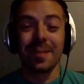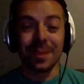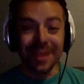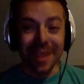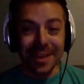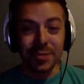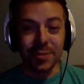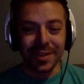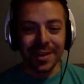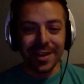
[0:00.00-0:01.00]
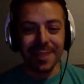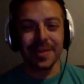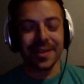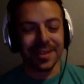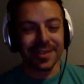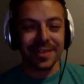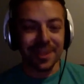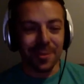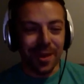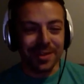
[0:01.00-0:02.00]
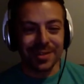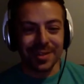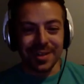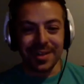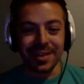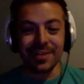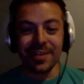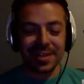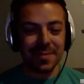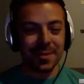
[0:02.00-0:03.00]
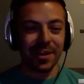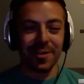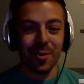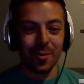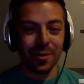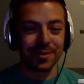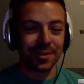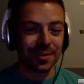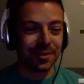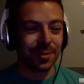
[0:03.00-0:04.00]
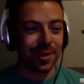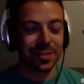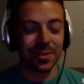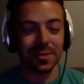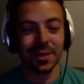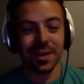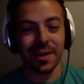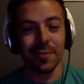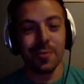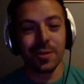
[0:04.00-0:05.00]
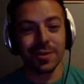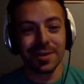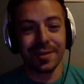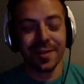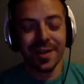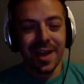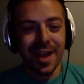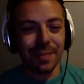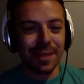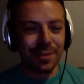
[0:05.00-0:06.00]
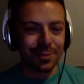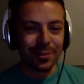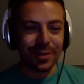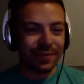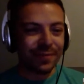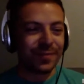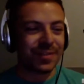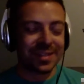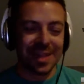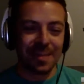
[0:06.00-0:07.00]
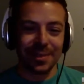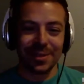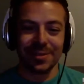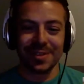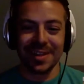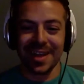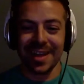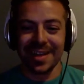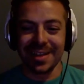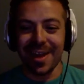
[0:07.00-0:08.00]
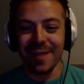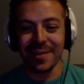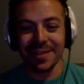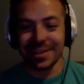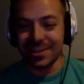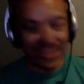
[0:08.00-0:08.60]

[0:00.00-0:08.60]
I'm glad you brought that up, because as I watched you guys gave me great homework to watch some of the Monday Night War stuff. I plowed through like 6 episodes today at the office, and you